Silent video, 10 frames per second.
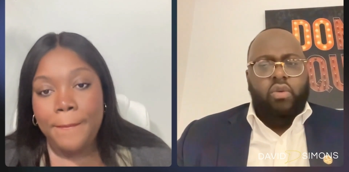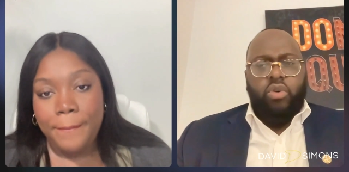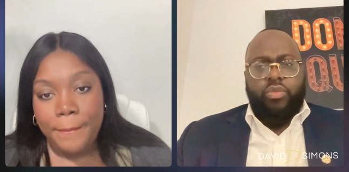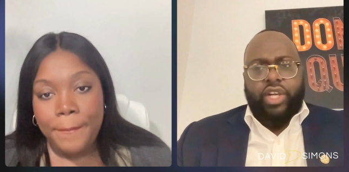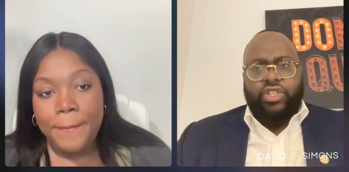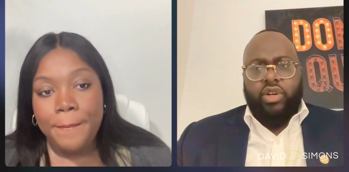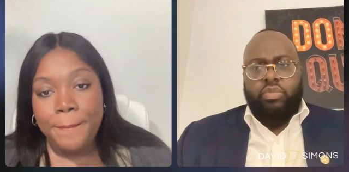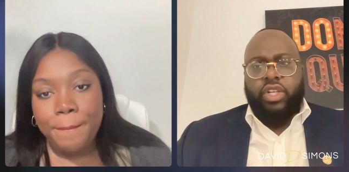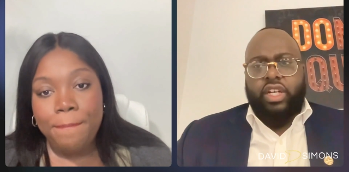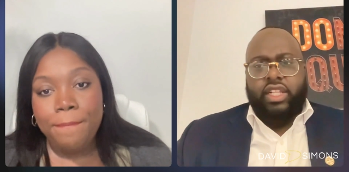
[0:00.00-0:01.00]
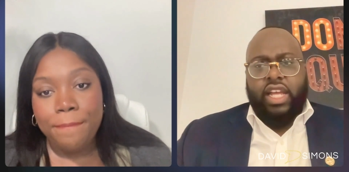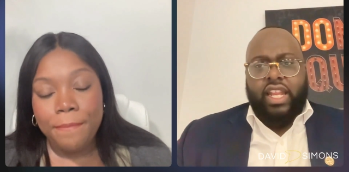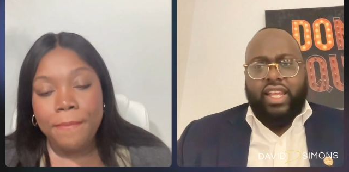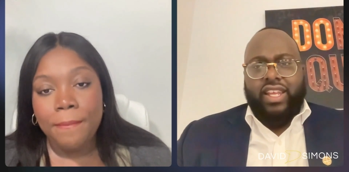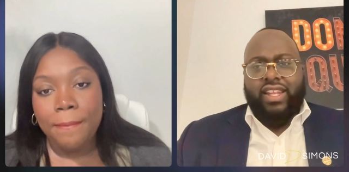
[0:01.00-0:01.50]
Speaker 1: We'll make mm-hmm. sure to plug
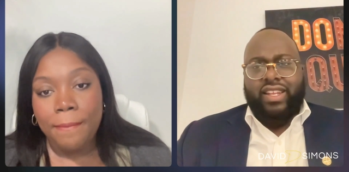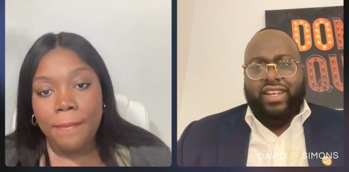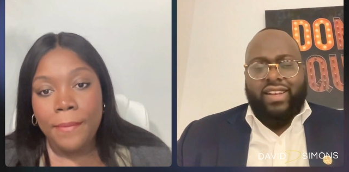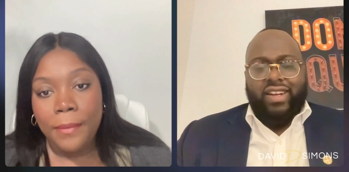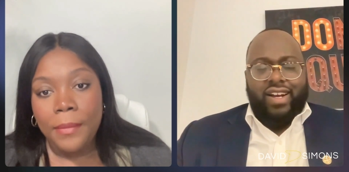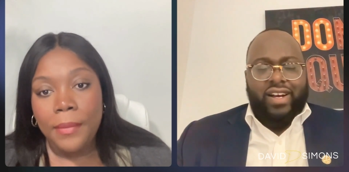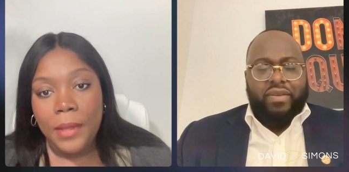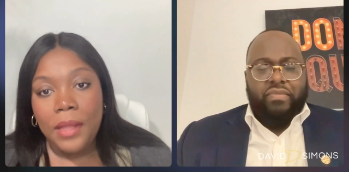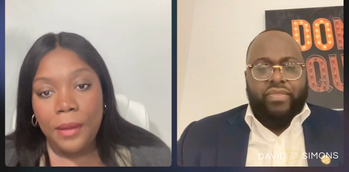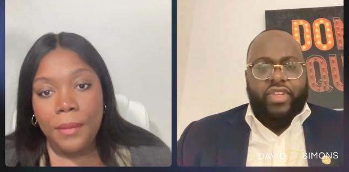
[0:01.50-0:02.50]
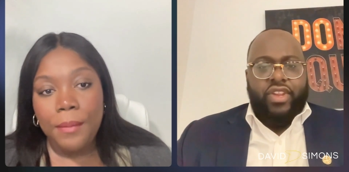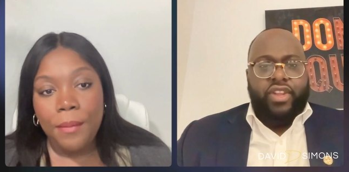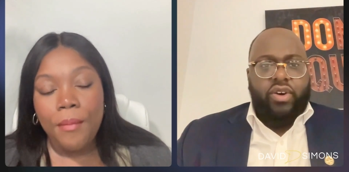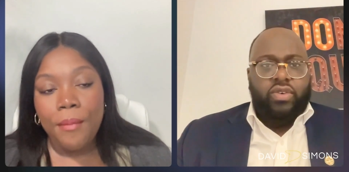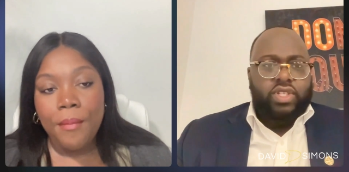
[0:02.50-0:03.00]
that in. Um, the
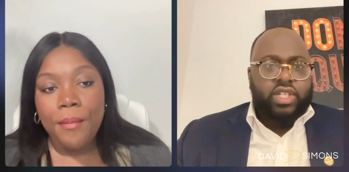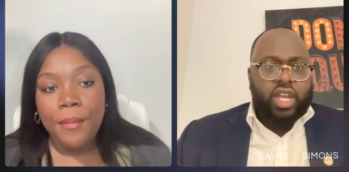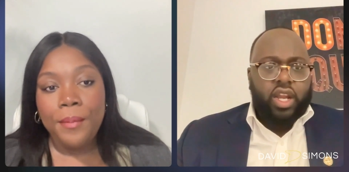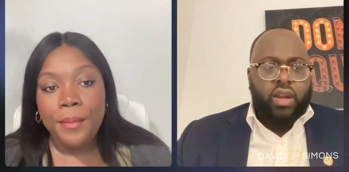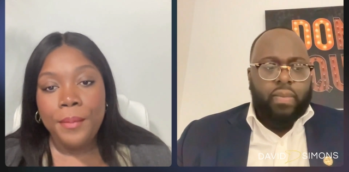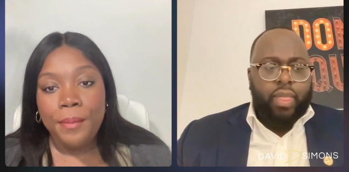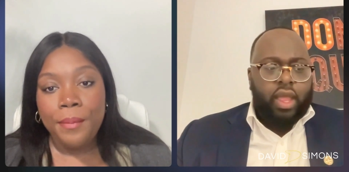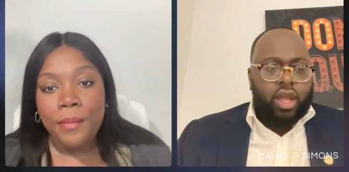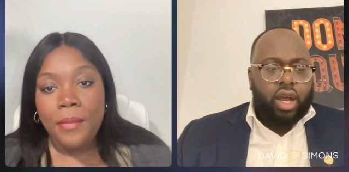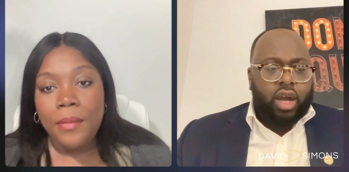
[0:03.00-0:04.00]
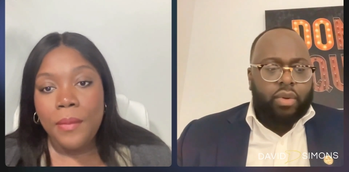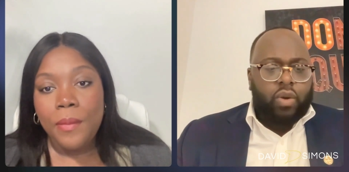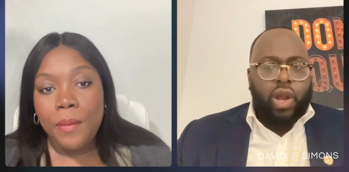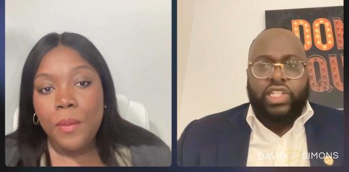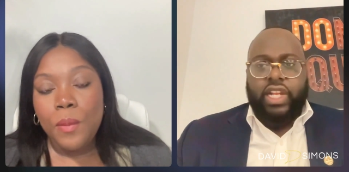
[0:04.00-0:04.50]
notes here. Um, a
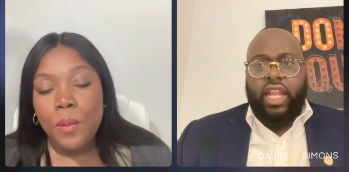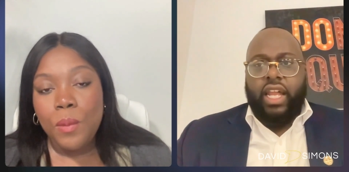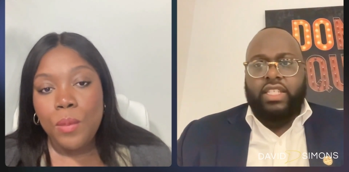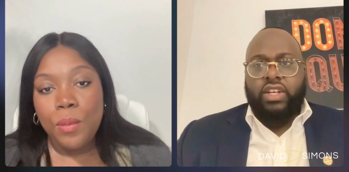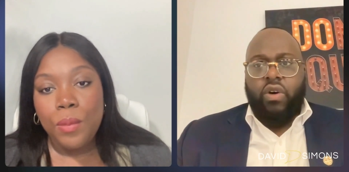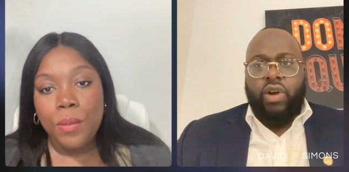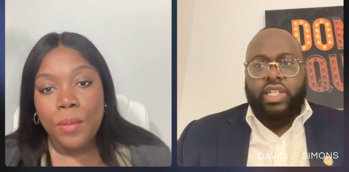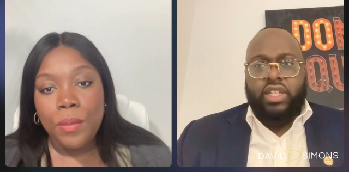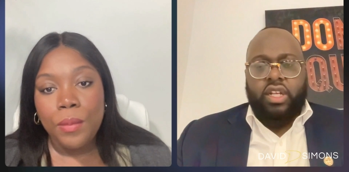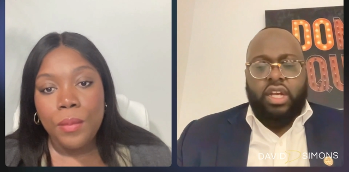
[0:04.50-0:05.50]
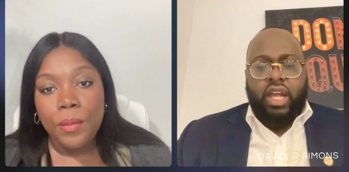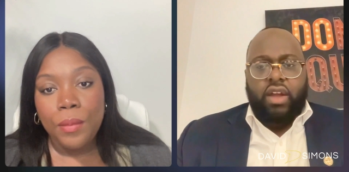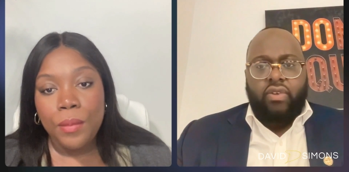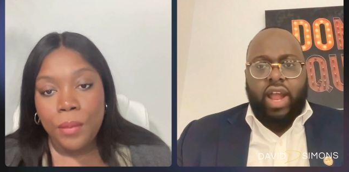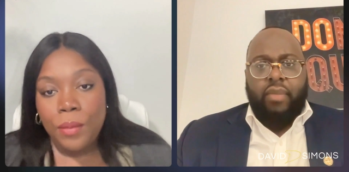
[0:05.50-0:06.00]
question I like to always
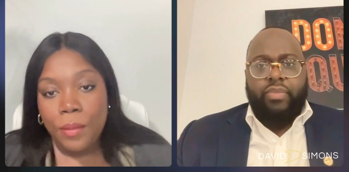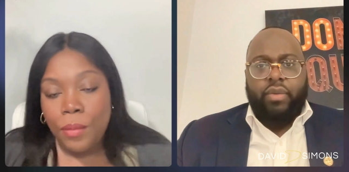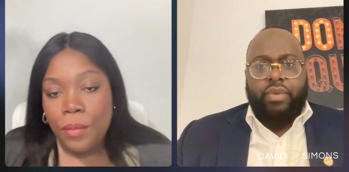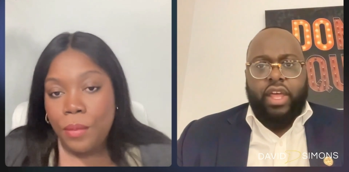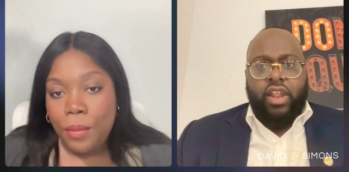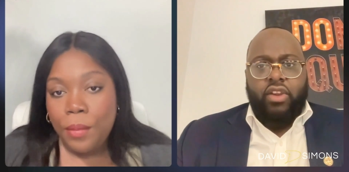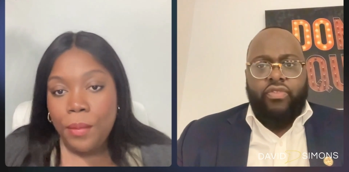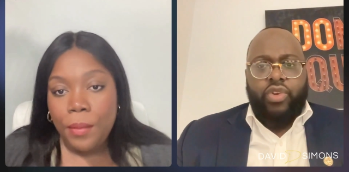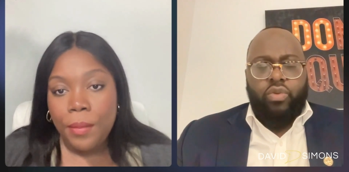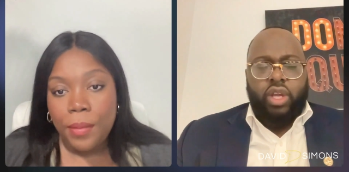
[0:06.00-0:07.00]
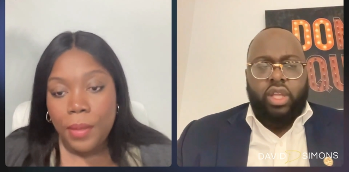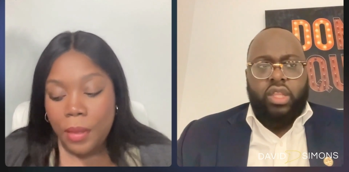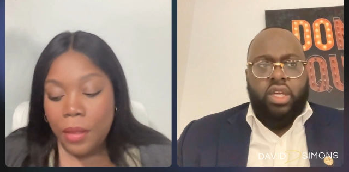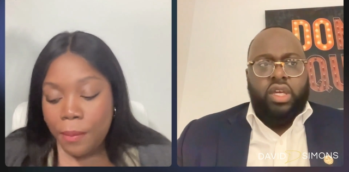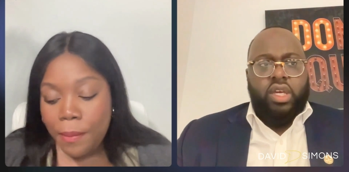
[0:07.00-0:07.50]
wrap up an interview with
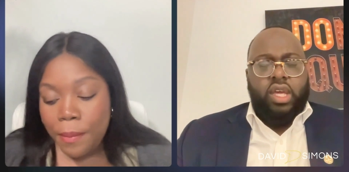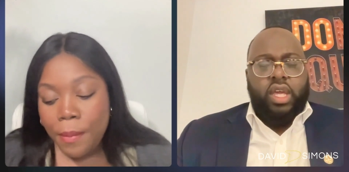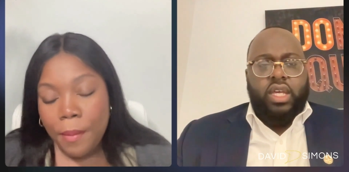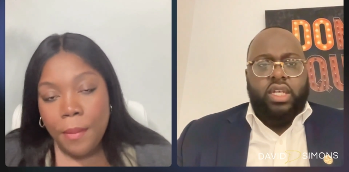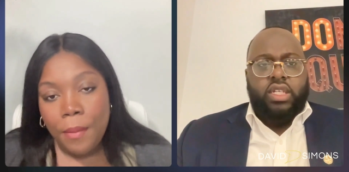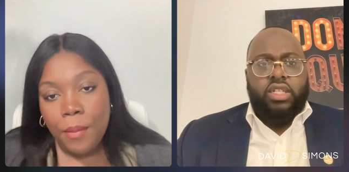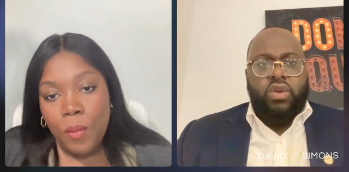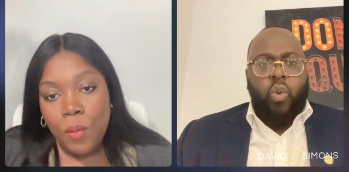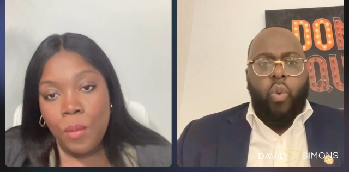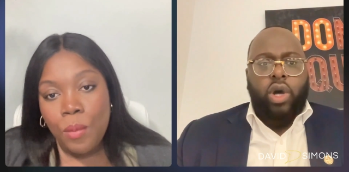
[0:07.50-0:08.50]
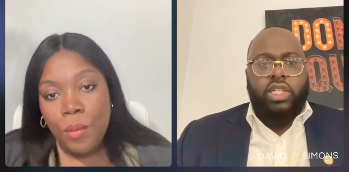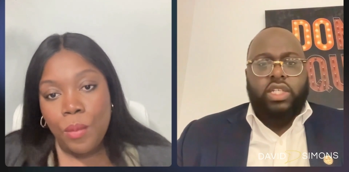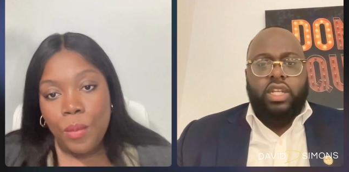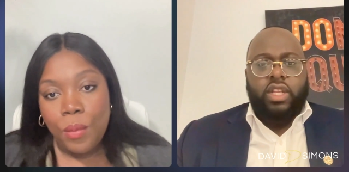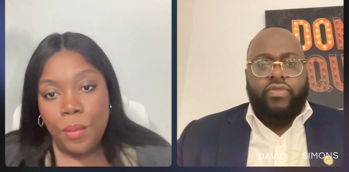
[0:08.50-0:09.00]
mm-hmm. is
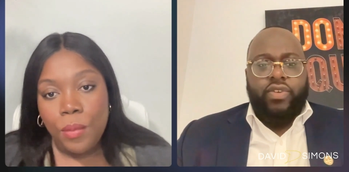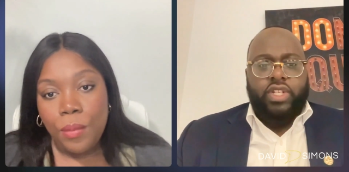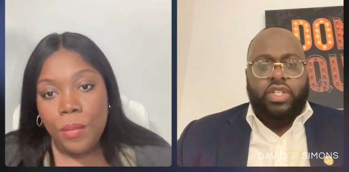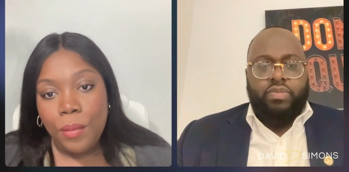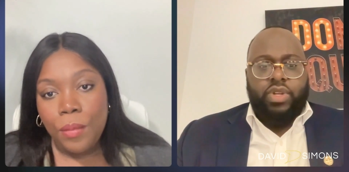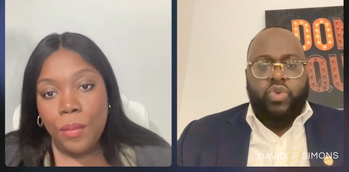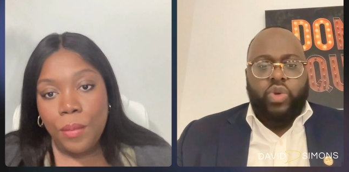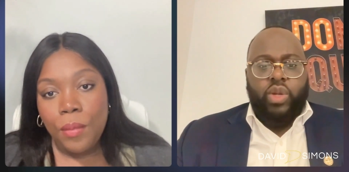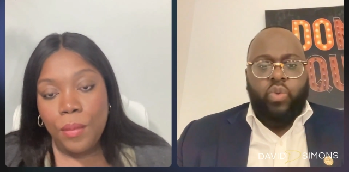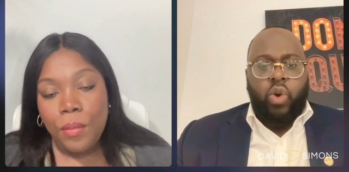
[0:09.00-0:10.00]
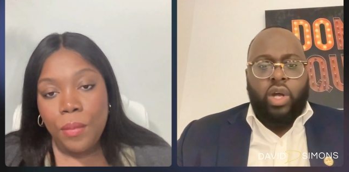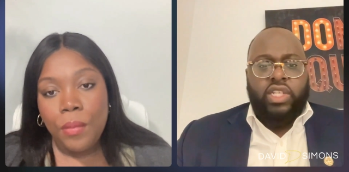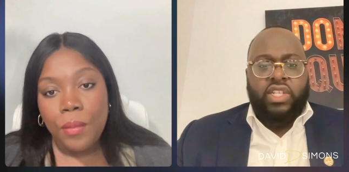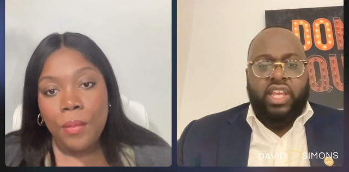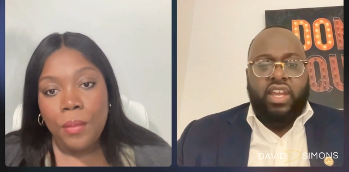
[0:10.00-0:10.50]
what's the difference between
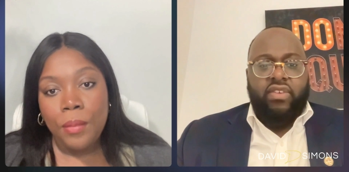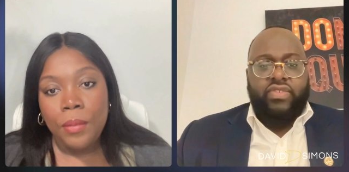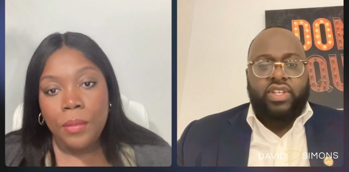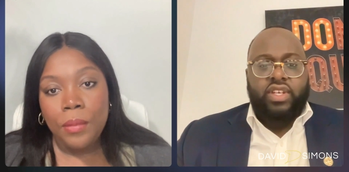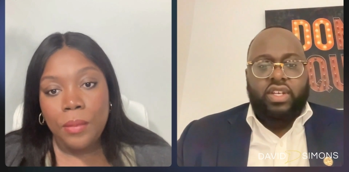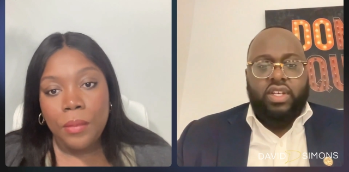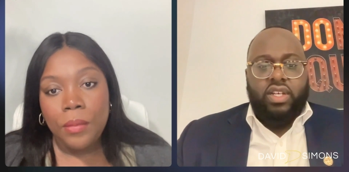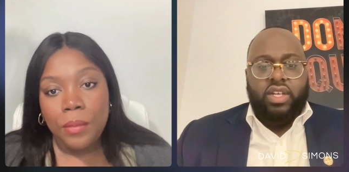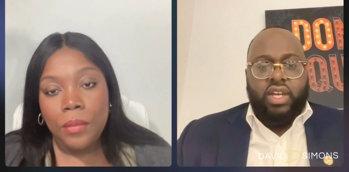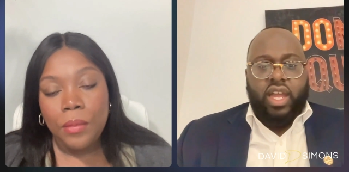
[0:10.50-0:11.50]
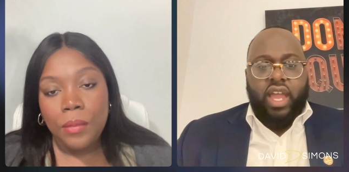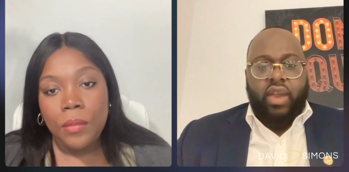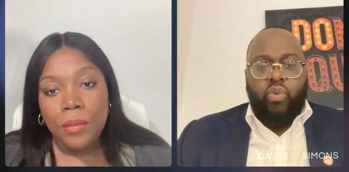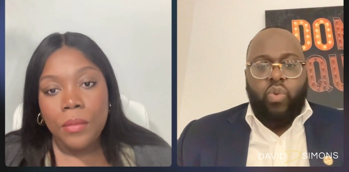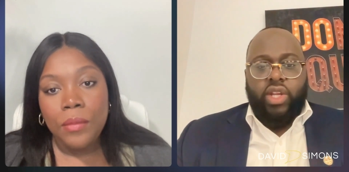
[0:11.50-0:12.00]
one's gift
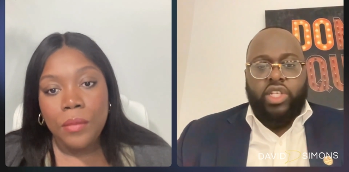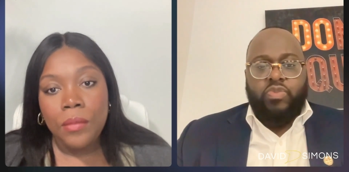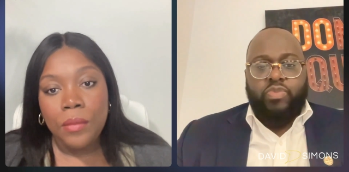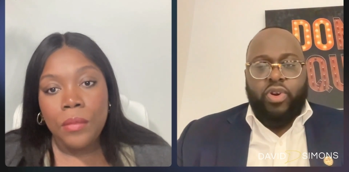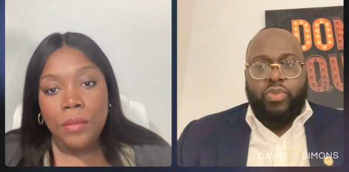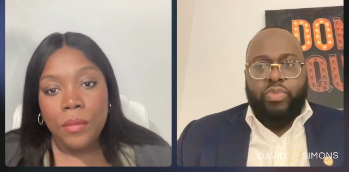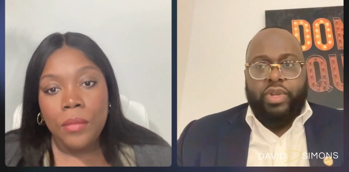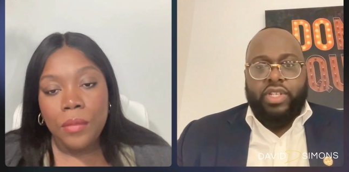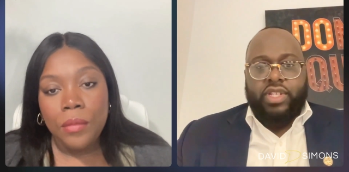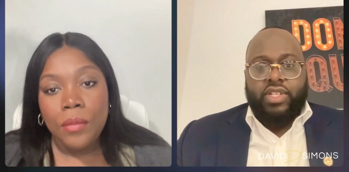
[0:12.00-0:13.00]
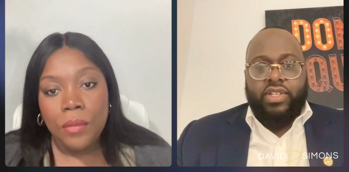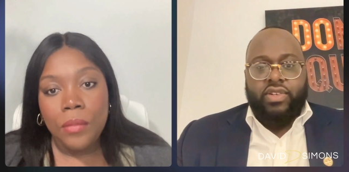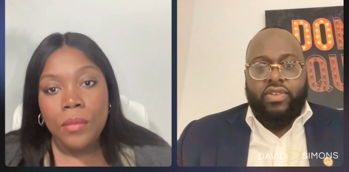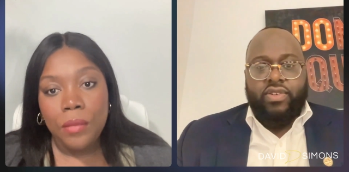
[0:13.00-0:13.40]
and one's purpose,